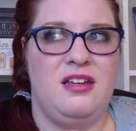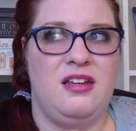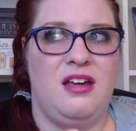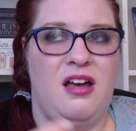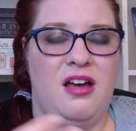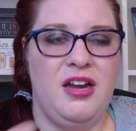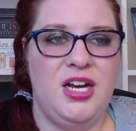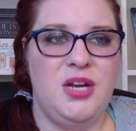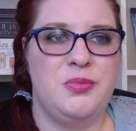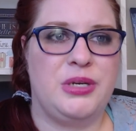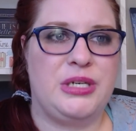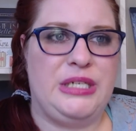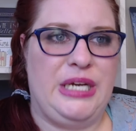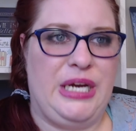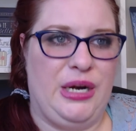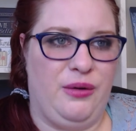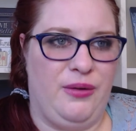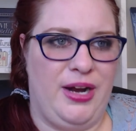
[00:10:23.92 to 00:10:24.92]
audiobook
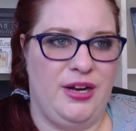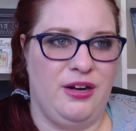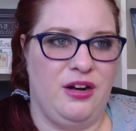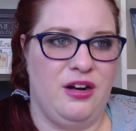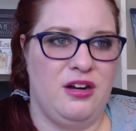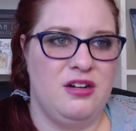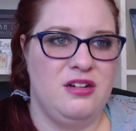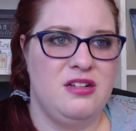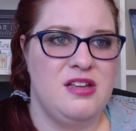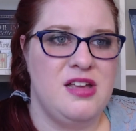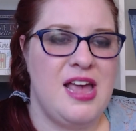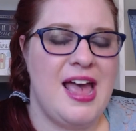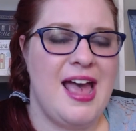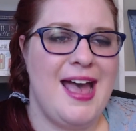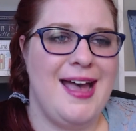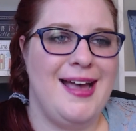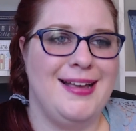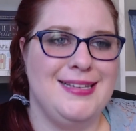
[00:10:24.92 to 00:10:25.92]
narrator
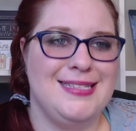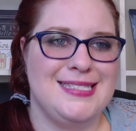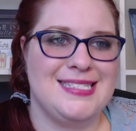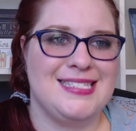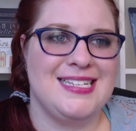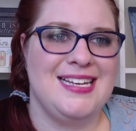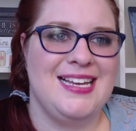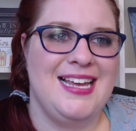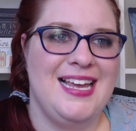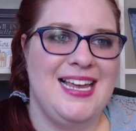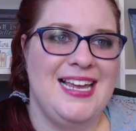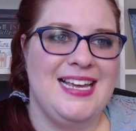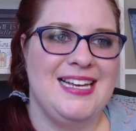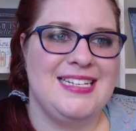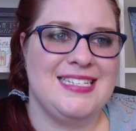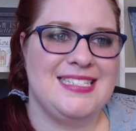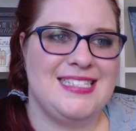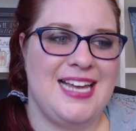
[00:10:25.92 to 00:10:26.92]
has
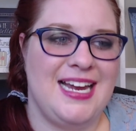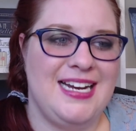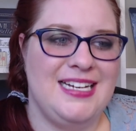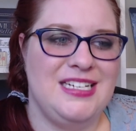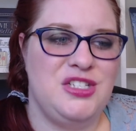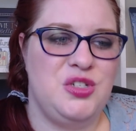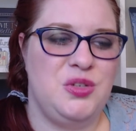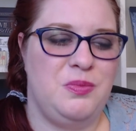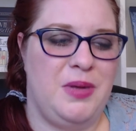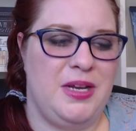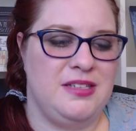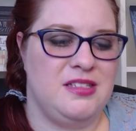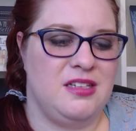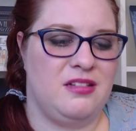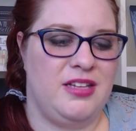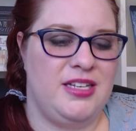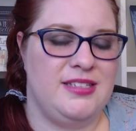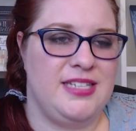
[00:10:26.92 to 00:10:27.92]
decided to
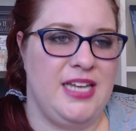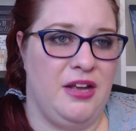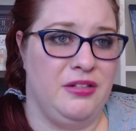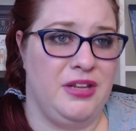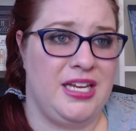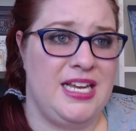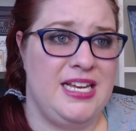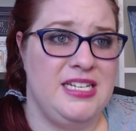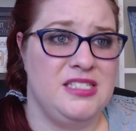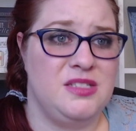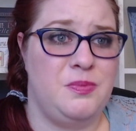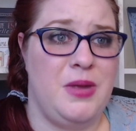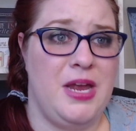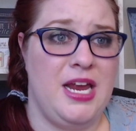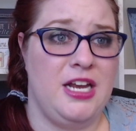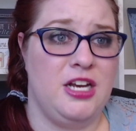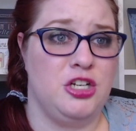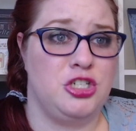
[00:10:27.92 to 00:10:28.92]
basically sound like he's
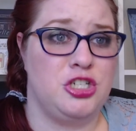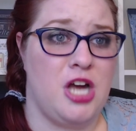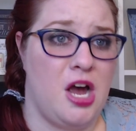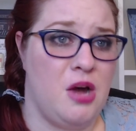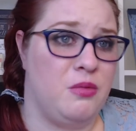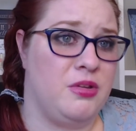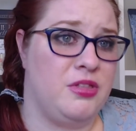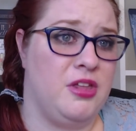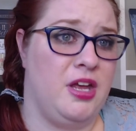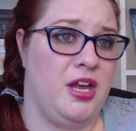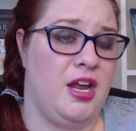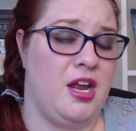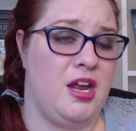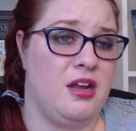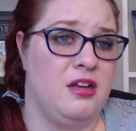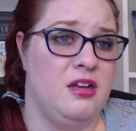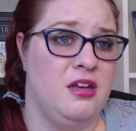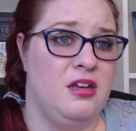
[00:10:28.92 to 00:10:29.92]
been shot with
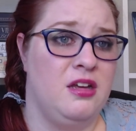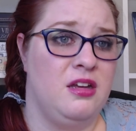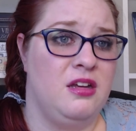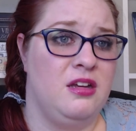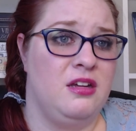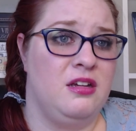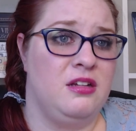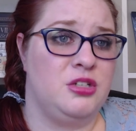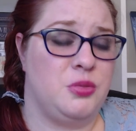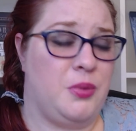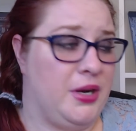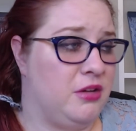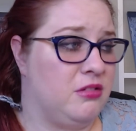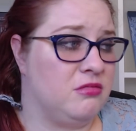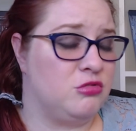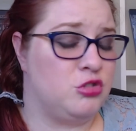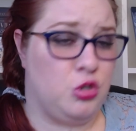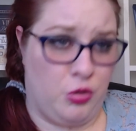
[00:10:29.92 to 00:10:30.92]
a
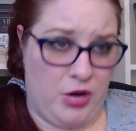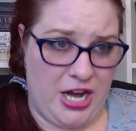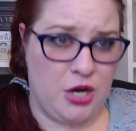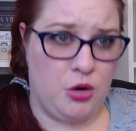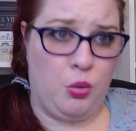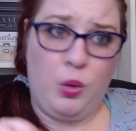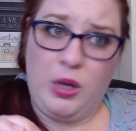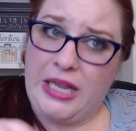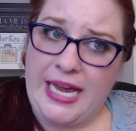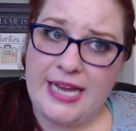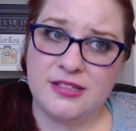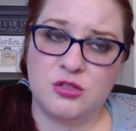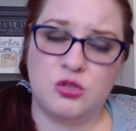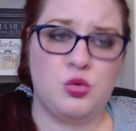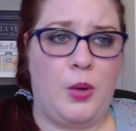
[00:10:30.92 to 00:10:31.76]
tranquilizer